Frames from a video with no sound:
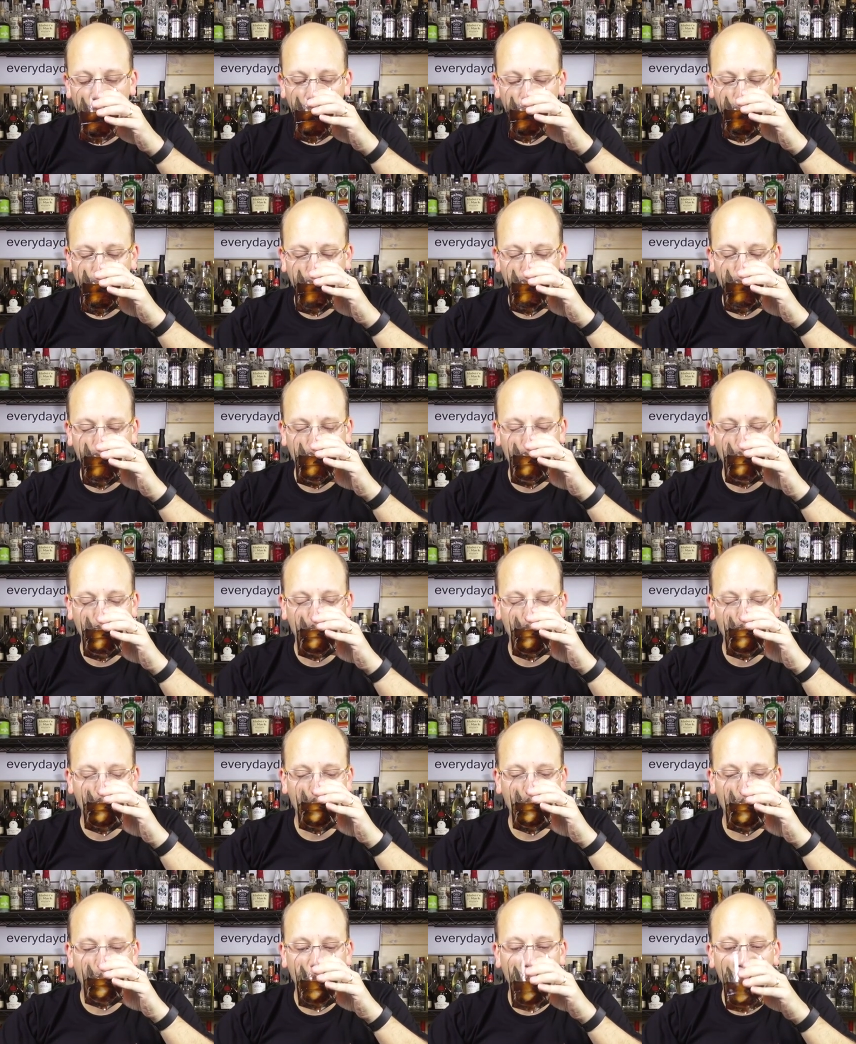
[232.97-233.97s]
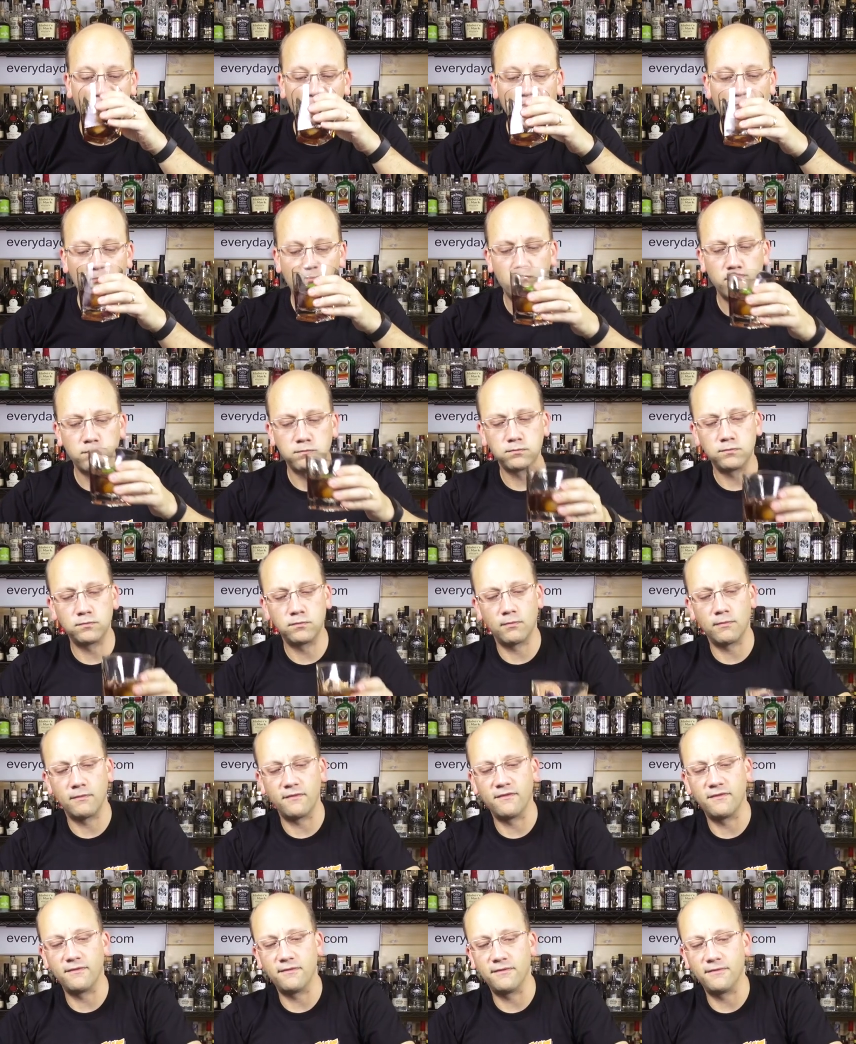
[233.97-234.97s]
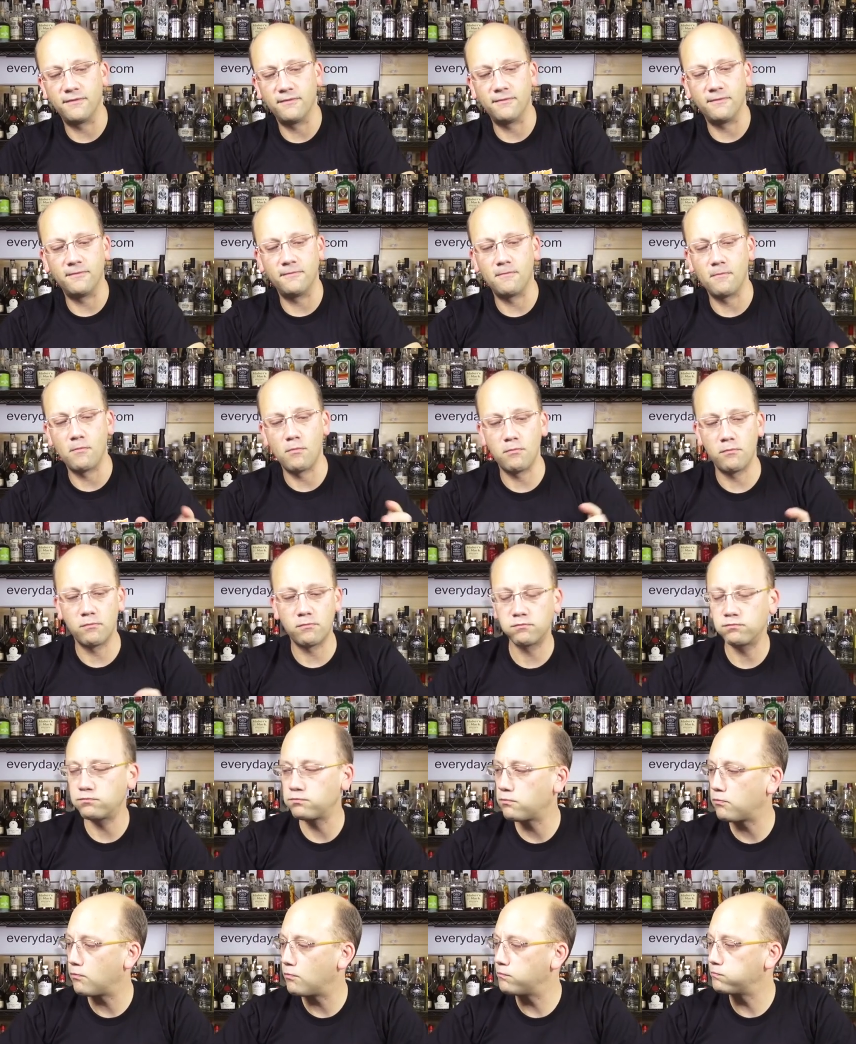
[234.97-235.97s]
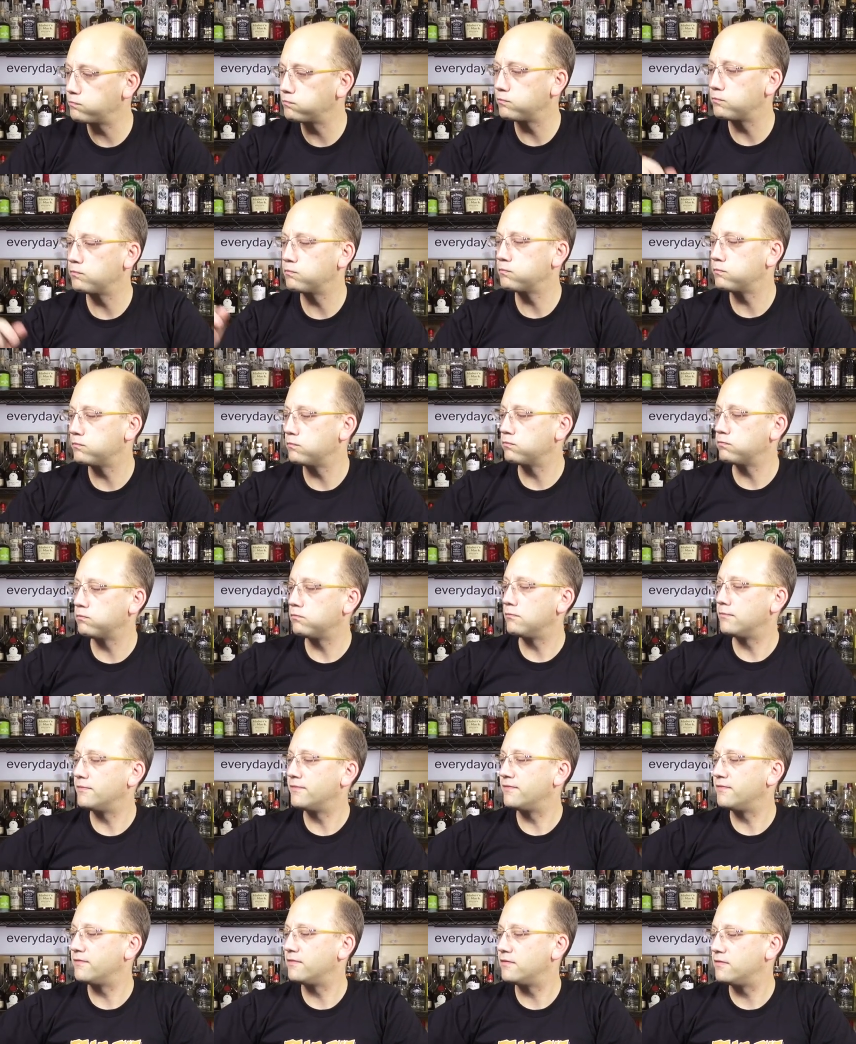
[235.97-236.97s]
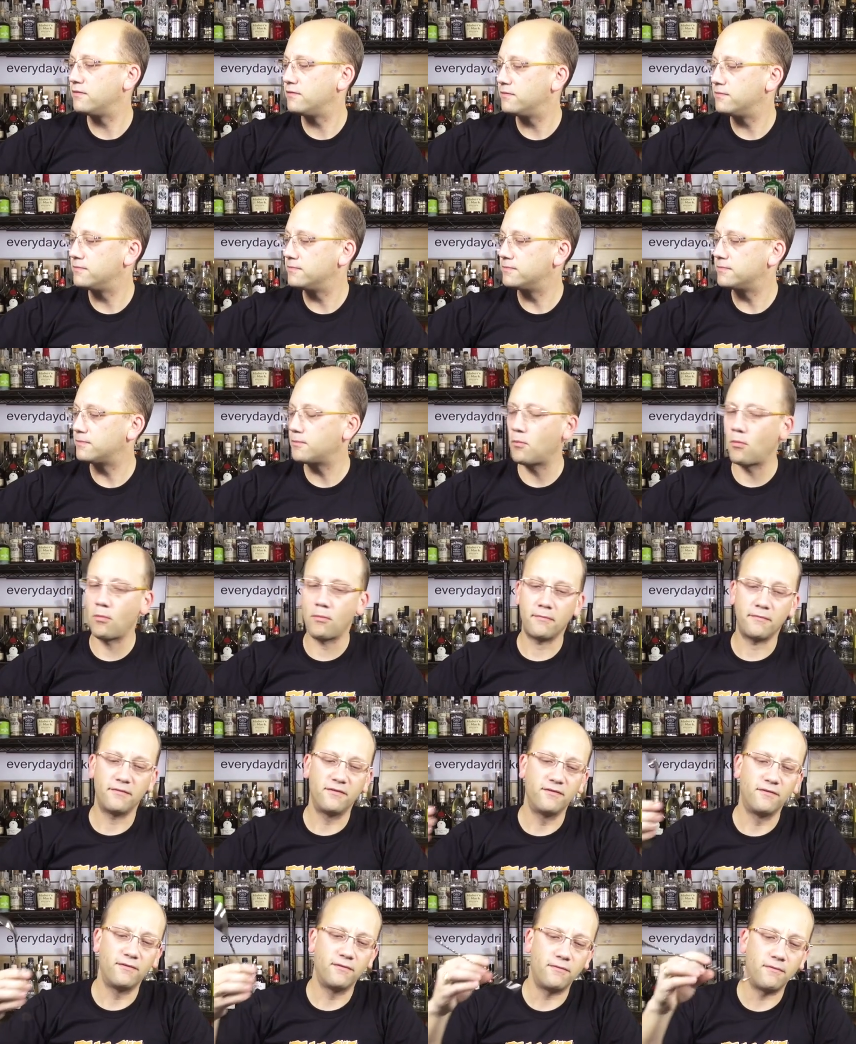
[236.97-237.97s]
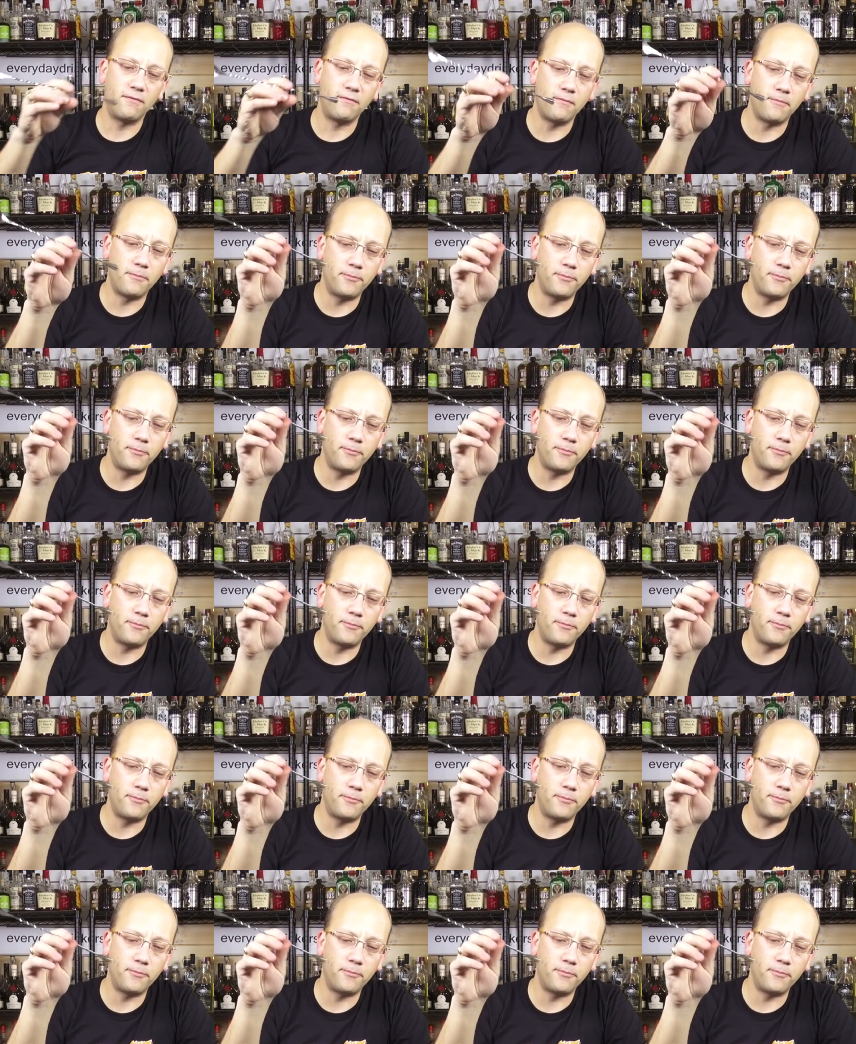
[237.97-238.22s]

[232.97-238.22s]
No one is speaking in this clip.